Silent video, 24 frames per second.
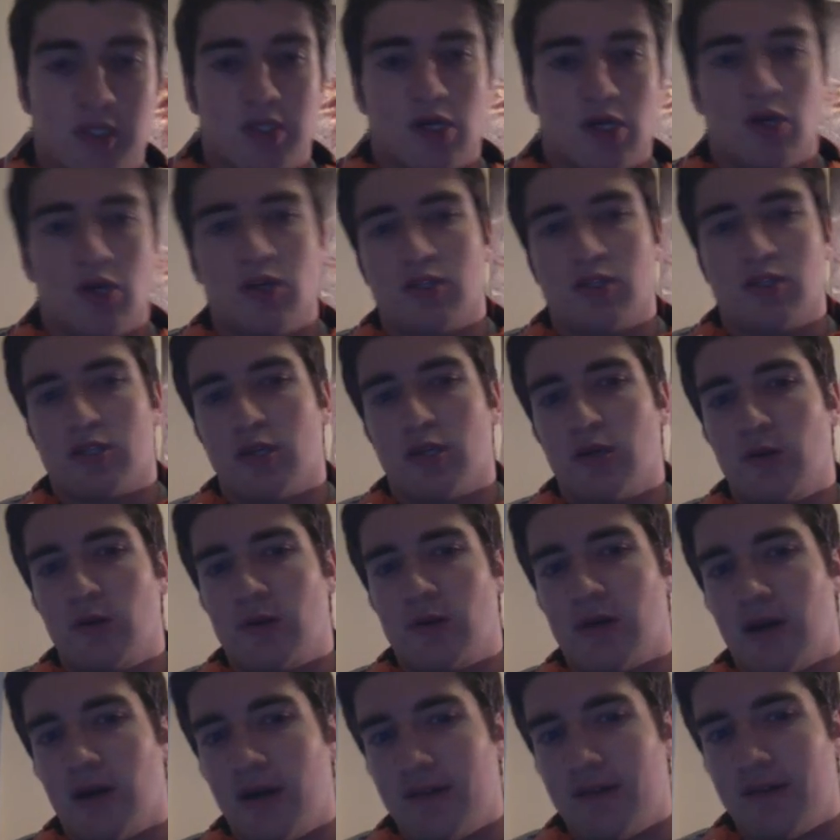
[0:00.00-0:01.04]
also
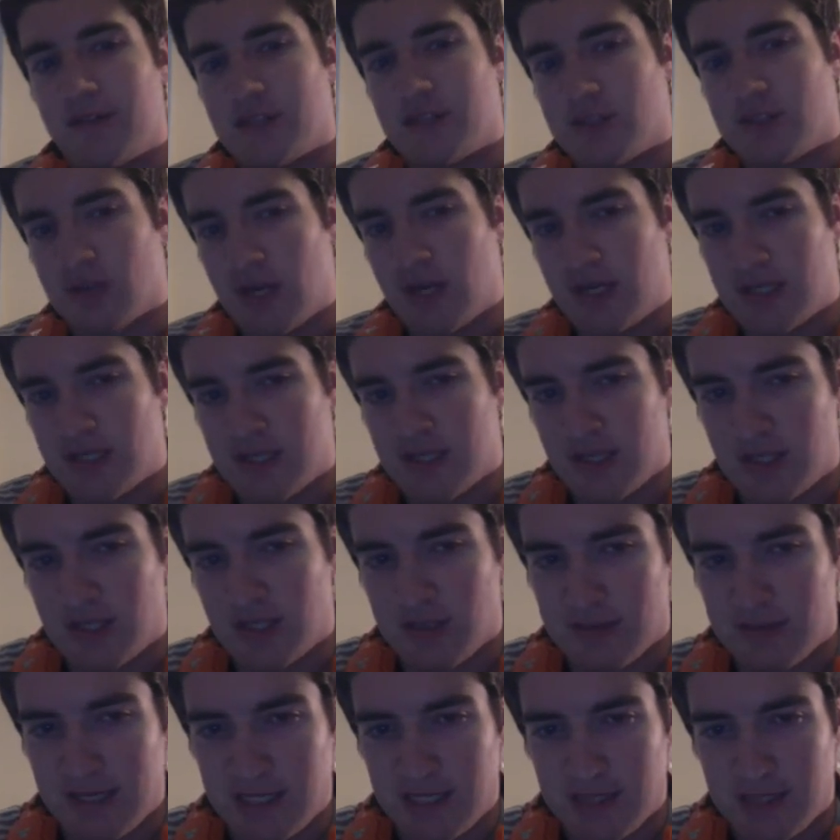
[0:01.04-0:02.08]
kind of a strange
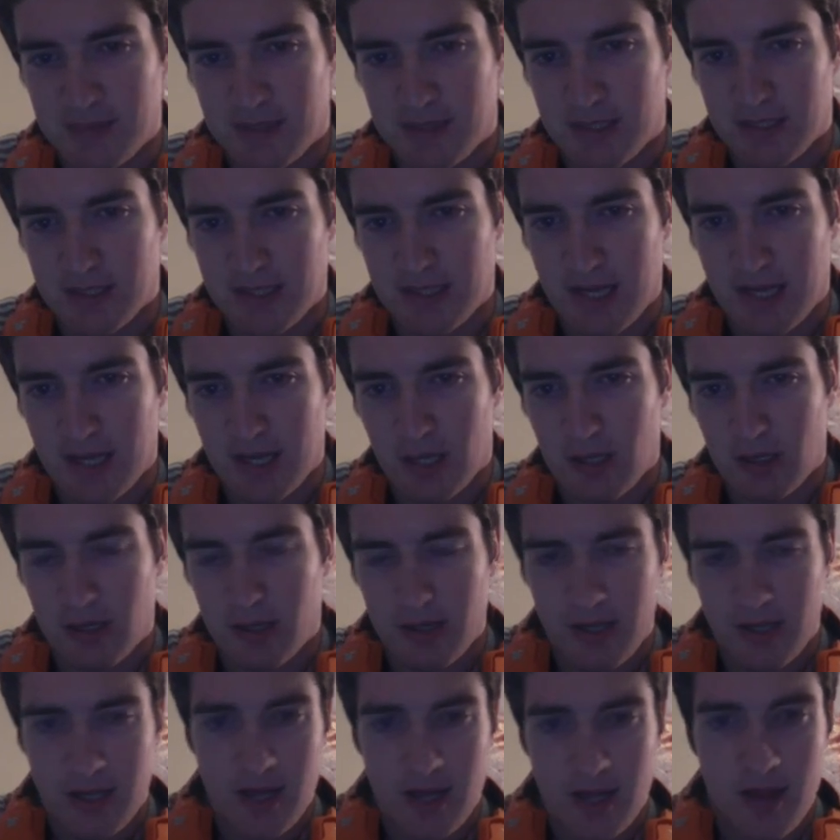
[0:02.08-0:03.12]
situation because it got
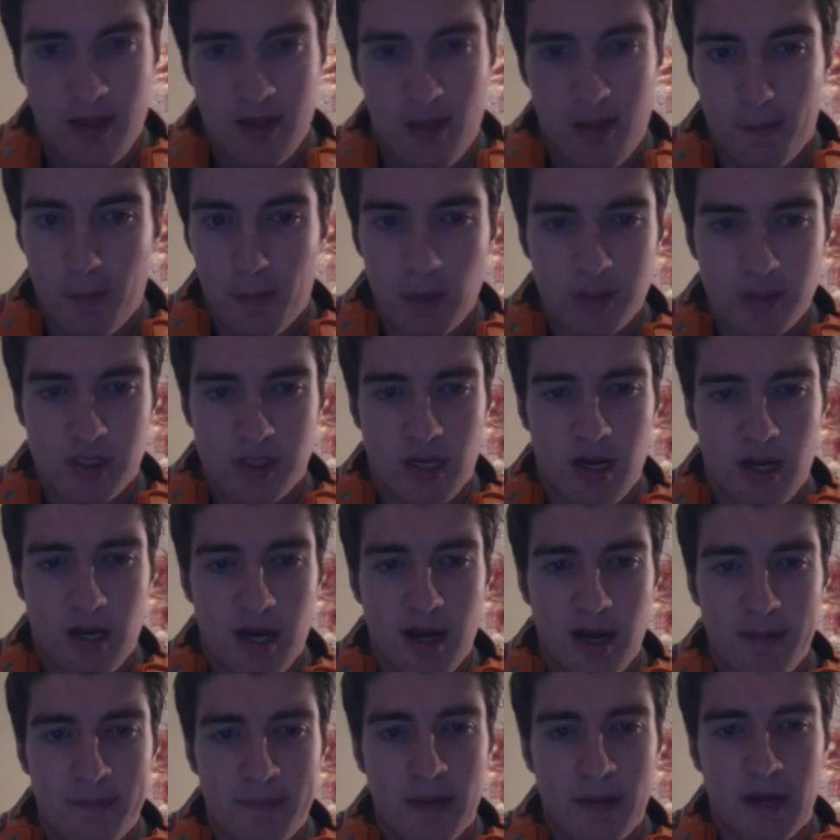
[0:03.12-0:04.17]
the most
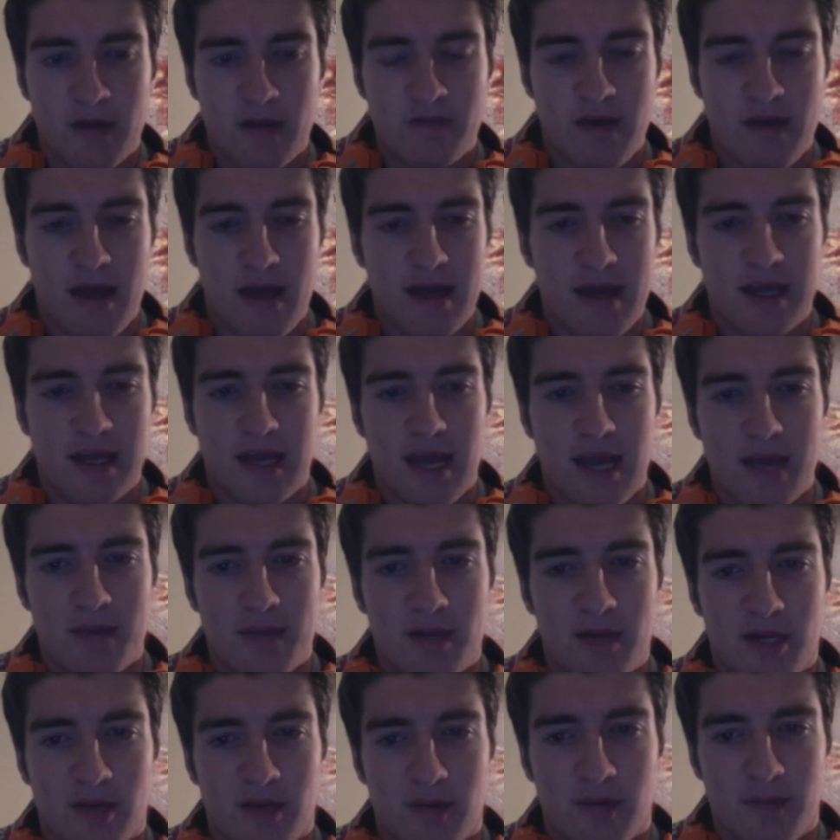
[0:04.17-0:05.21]
hype out of any game
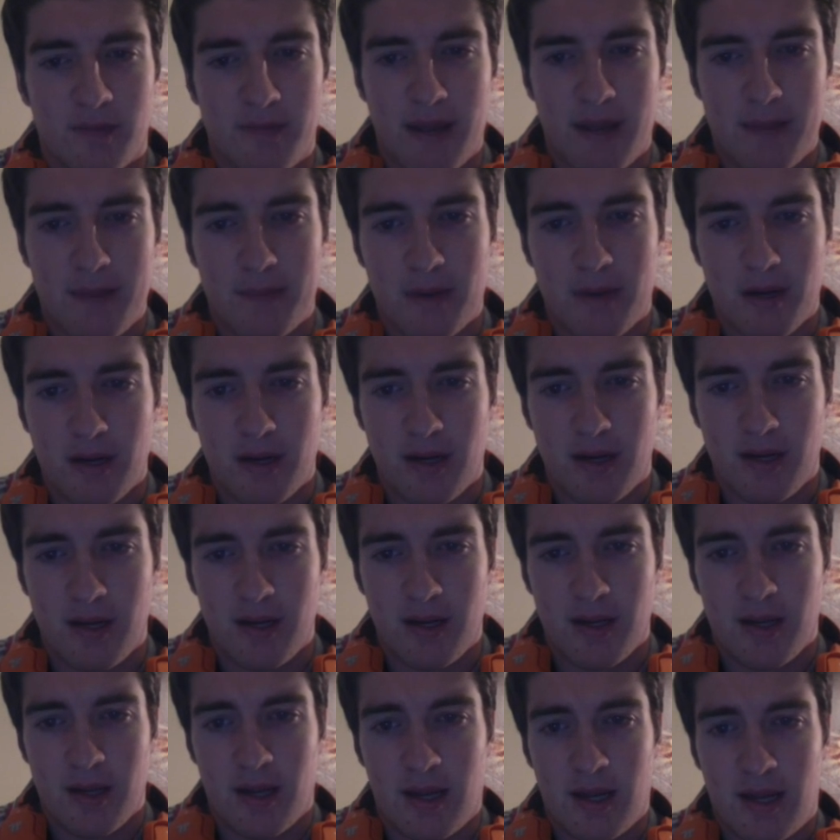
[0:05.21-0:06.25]
I can remember.
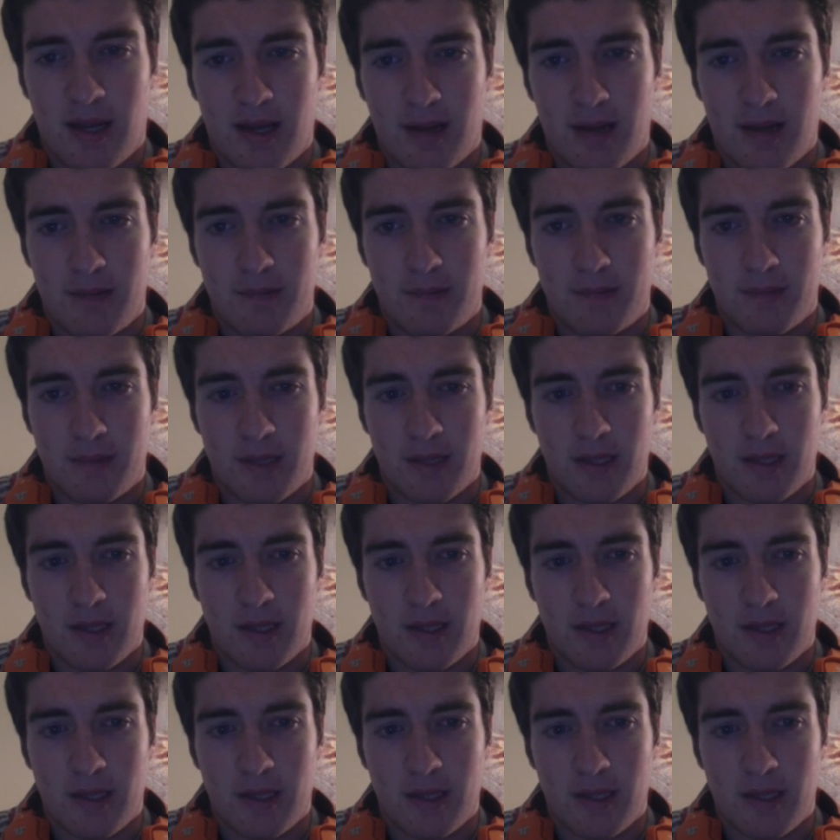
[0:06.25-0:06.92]
Um,